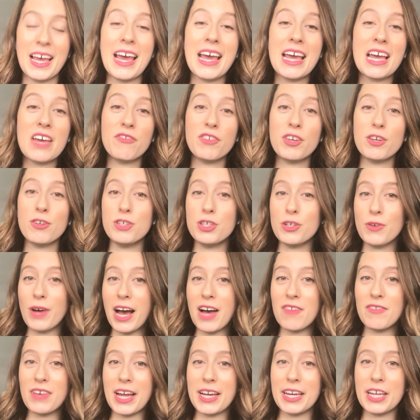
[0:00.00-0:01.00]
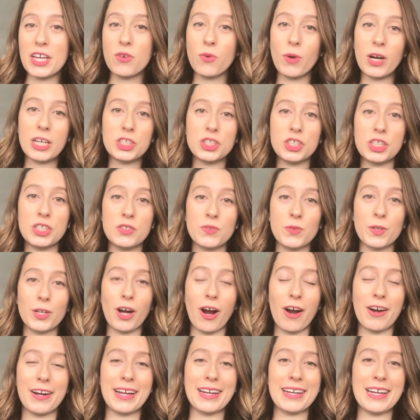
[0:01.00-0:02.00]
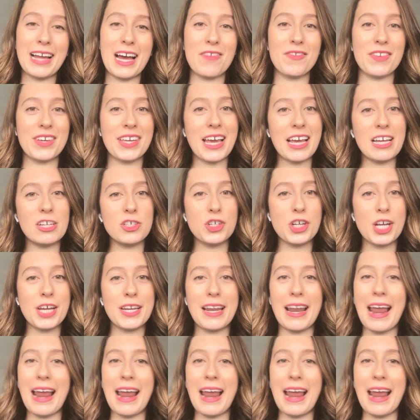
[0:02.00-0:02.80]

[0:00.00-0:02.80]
If you do have any questions regarding navigation